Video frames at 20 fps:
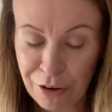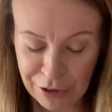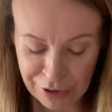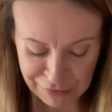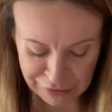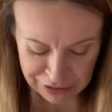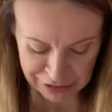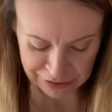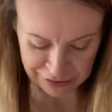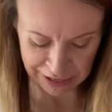get
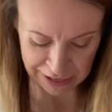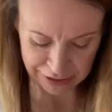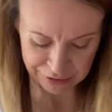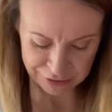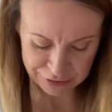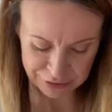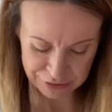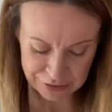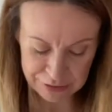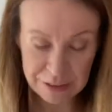rid of that
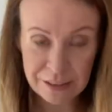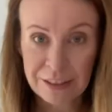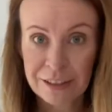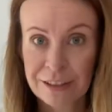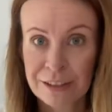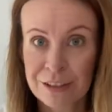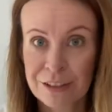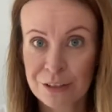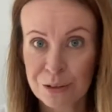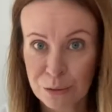because
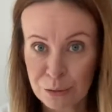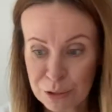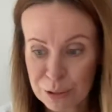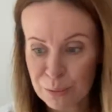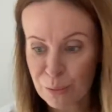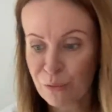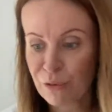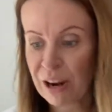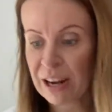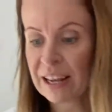it's also a
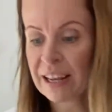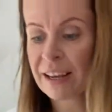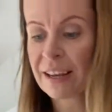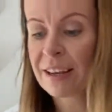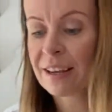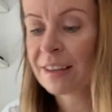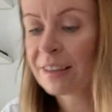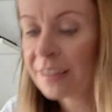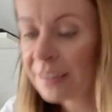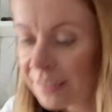relic
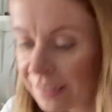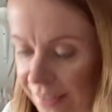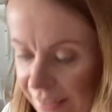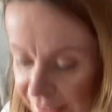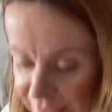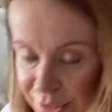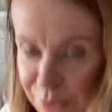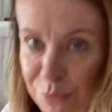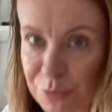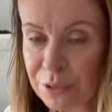and
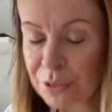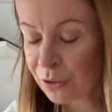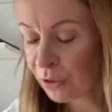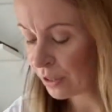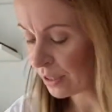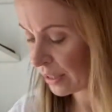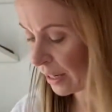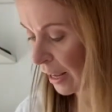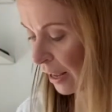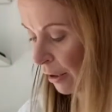it's also nice
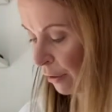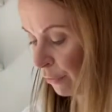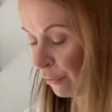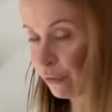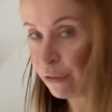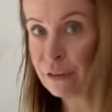to have.